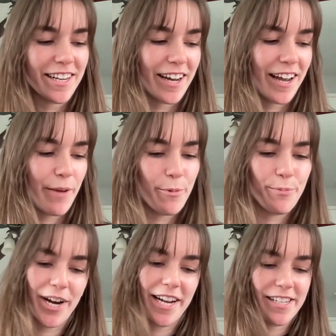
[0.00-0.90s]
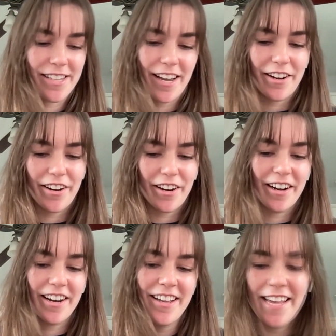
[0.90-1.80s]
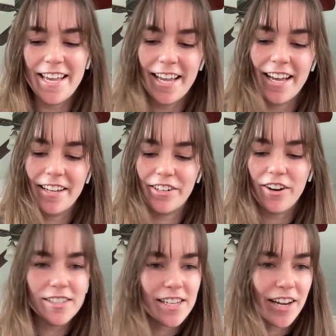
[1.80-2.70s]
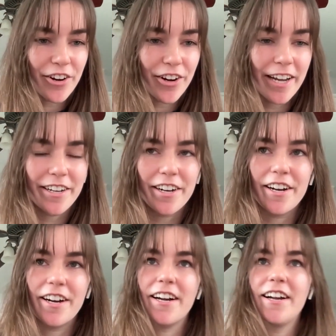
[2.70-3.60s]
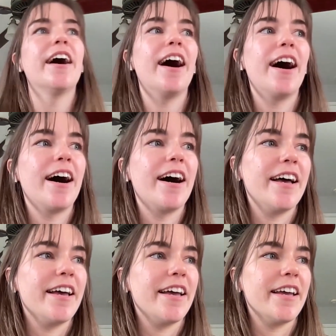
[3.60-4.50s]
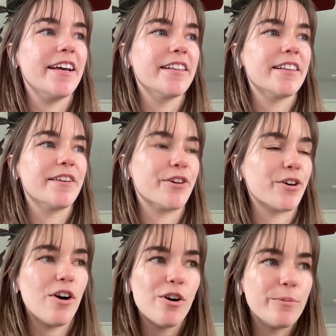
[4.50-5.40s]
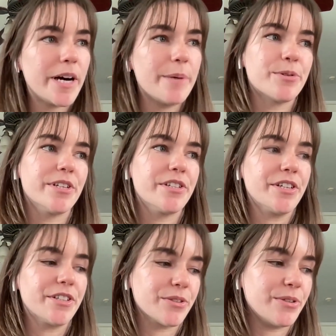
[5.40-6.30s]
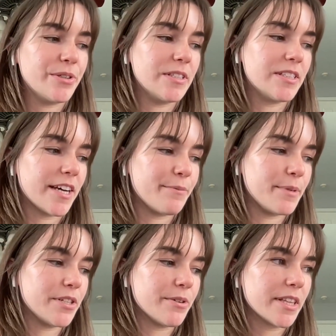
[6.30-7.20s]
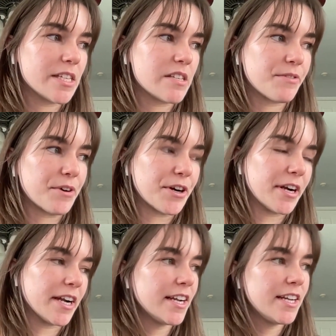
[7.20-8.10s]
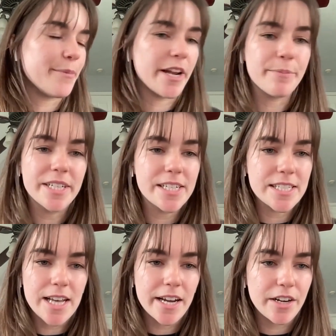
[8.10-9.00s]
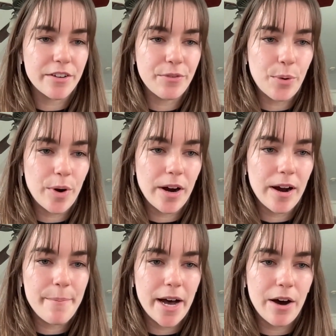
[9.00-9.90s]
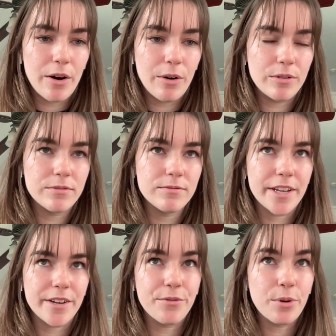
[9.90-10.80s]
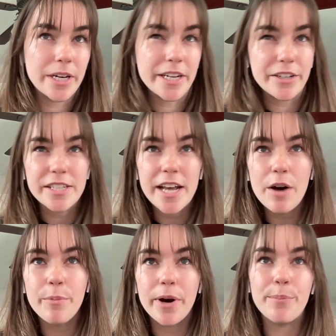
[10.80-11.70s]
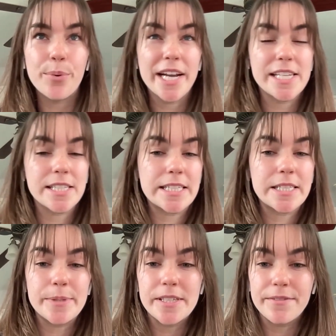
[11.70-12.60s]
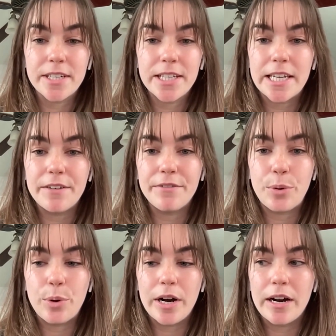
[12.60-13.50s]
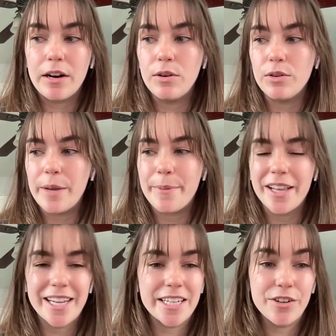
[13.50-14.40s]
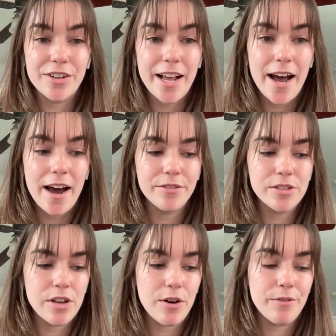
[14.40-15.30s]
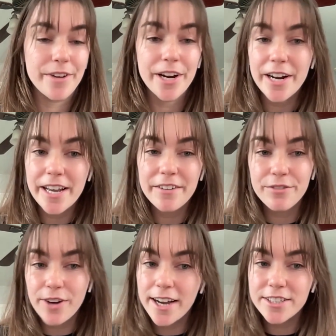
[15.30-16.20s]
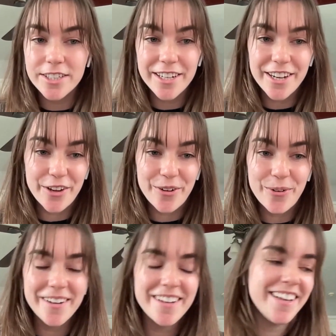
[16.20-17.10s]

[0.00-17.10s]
I am a brand designer and content creator. I live in Oklahoma. I'm 22 years old. I've been doing this I've been a designer for about 4 years now, but brand design specifically for only about a year and a half. So very fresh and new.